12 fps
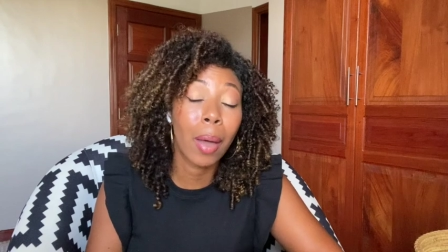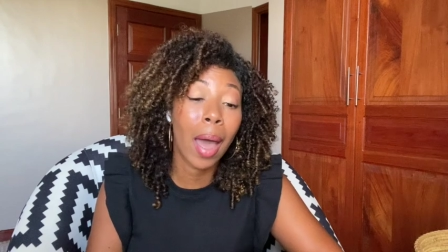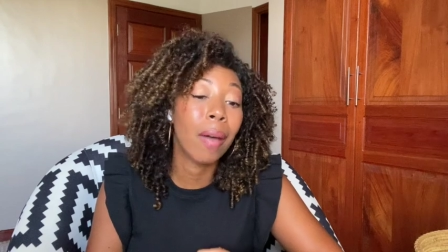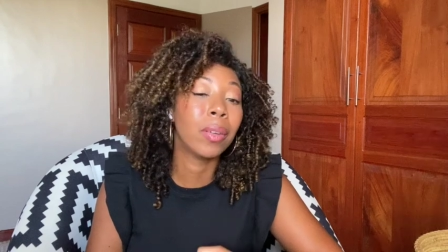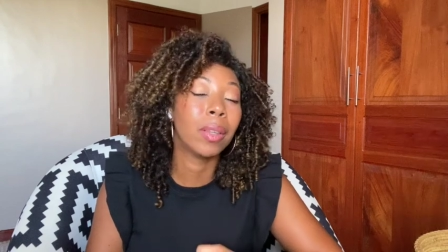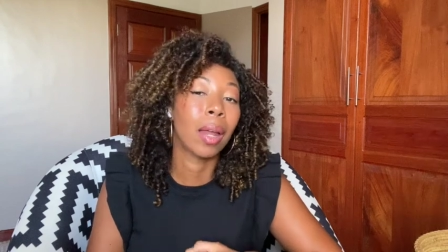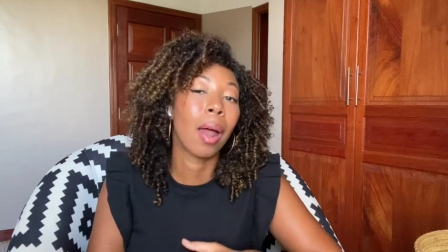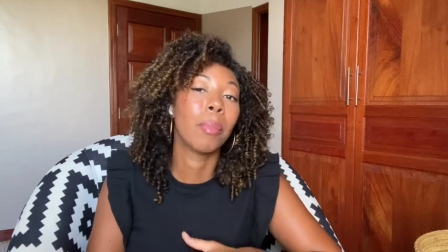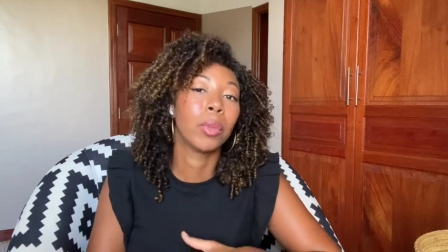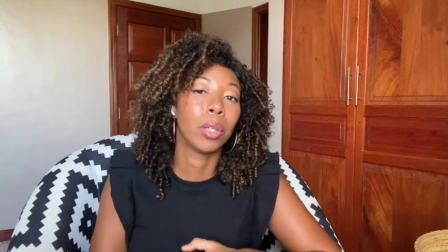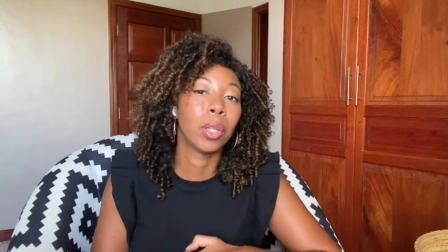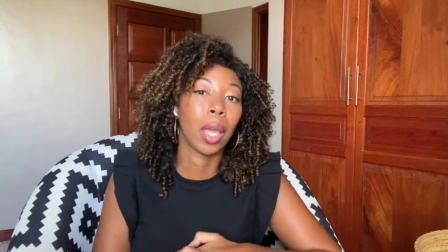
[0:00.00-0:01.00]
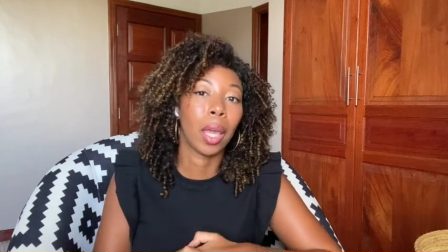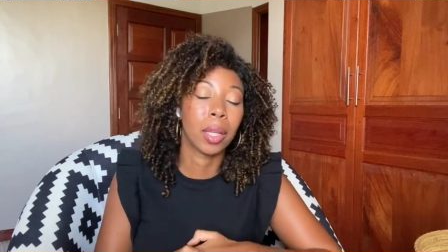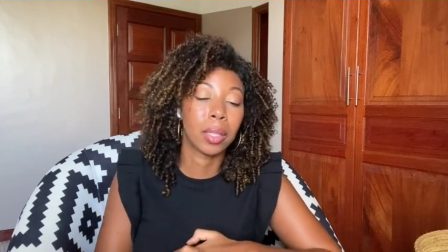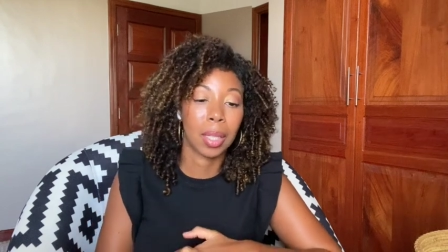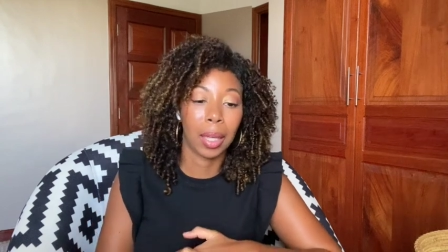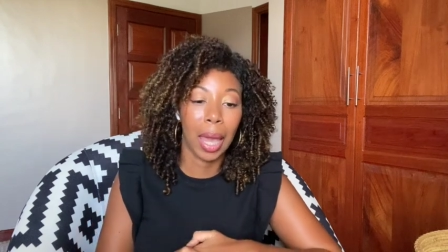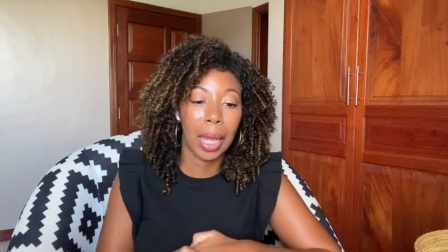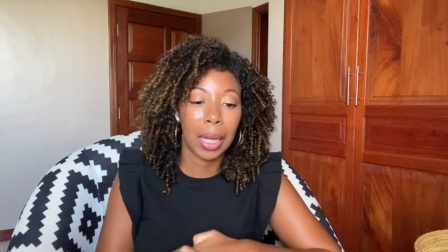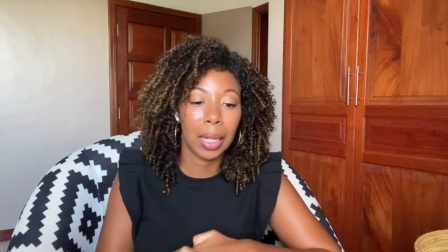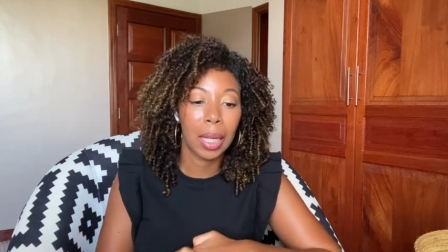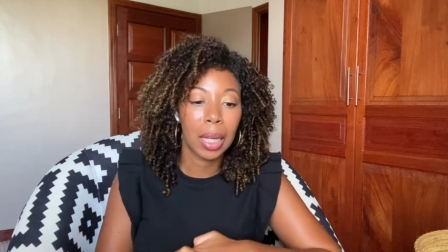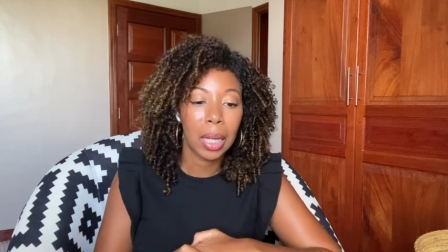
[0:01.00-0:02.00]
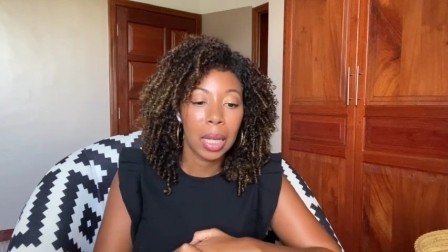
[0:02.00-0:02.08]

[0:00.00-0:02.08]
have and that I'm looking to gain.